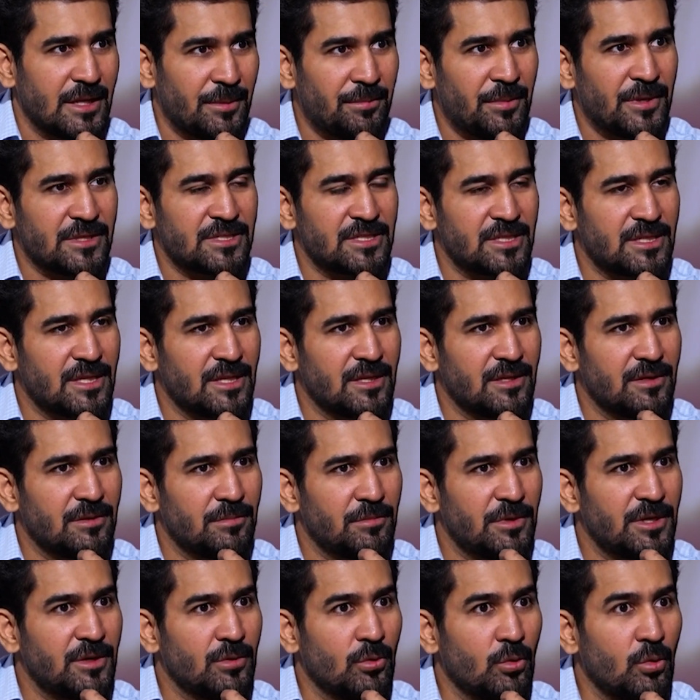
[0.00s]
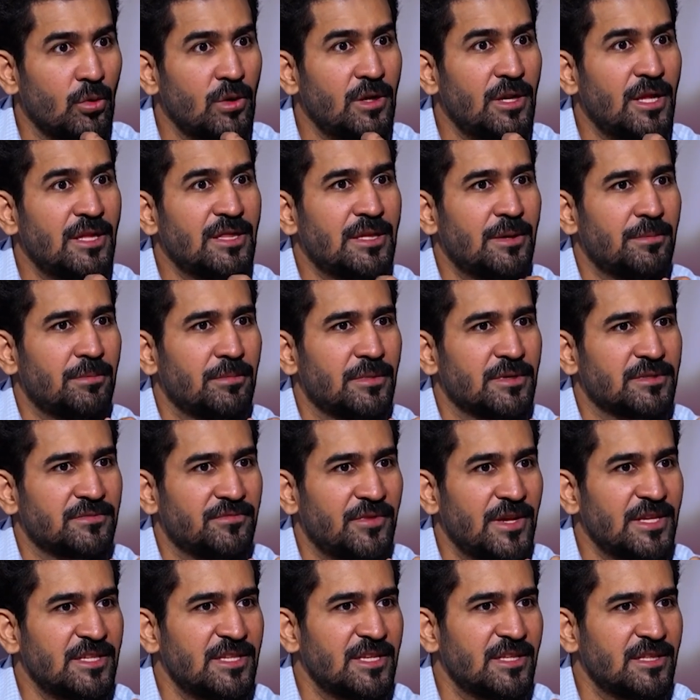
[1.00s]
Capacity. But
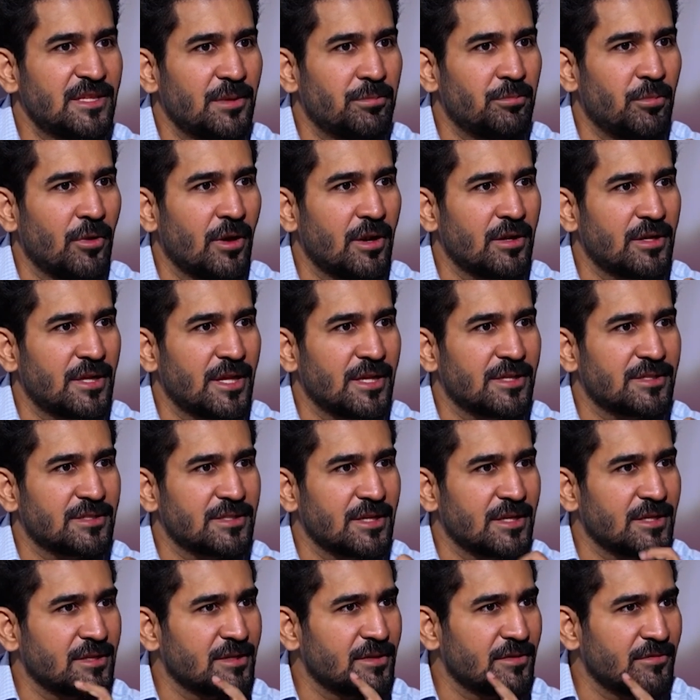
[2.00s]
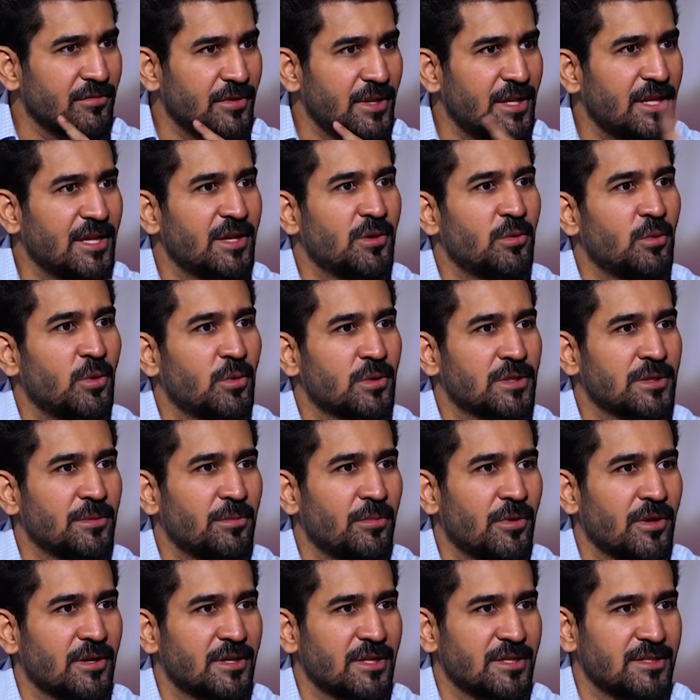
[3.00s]
facing the politics and winning over the
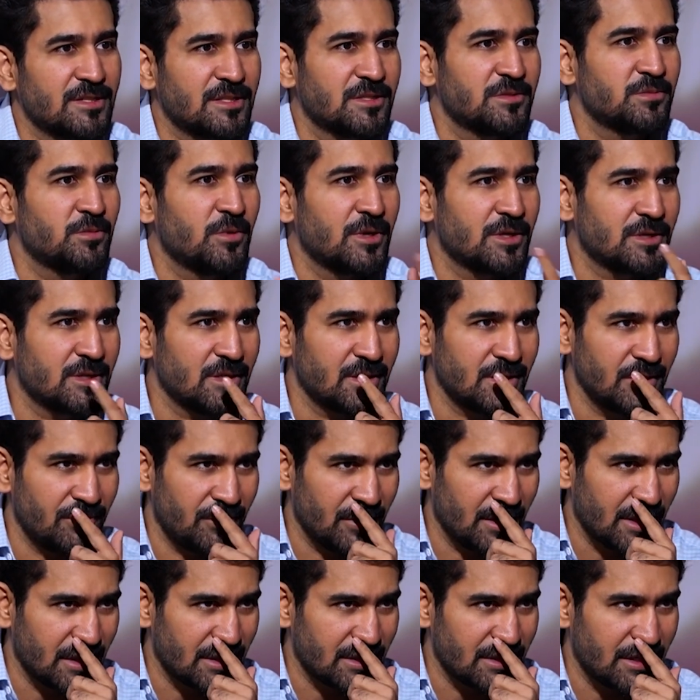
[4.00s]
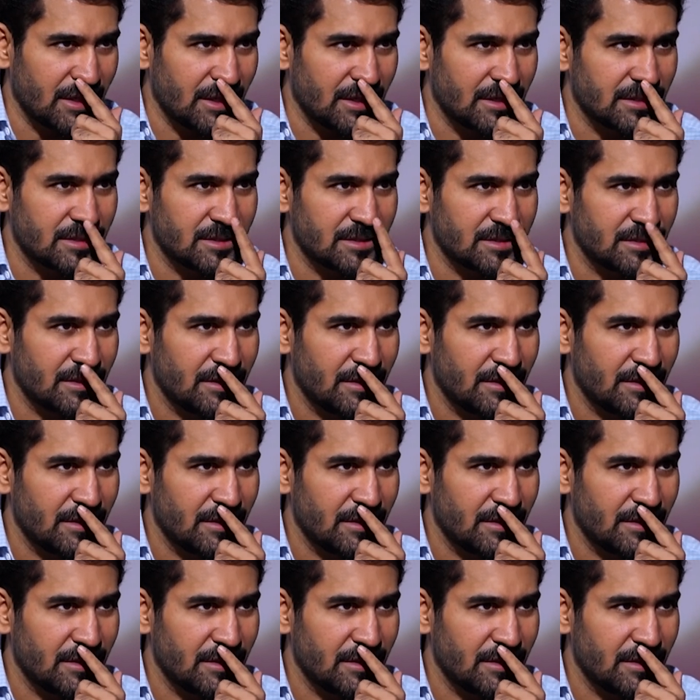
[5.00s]
politics is what the difficult thing is.